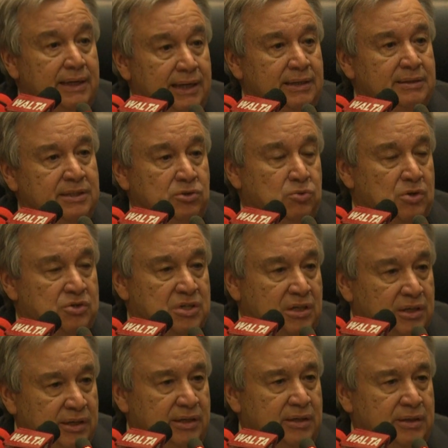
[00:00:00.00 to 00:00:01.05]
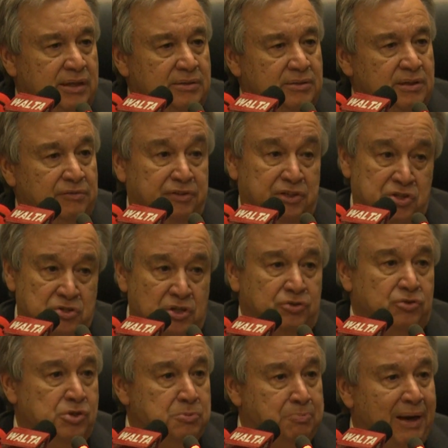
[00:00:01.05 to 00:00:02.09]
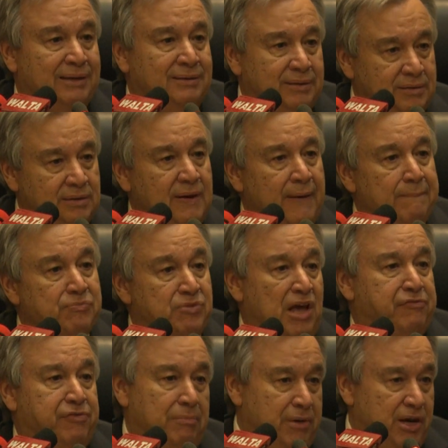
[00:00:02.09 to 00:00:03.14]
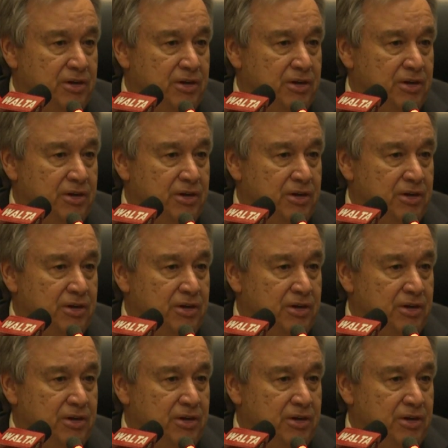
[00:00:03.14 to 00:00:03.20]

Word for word: And it was clear that if it is not respected, tougher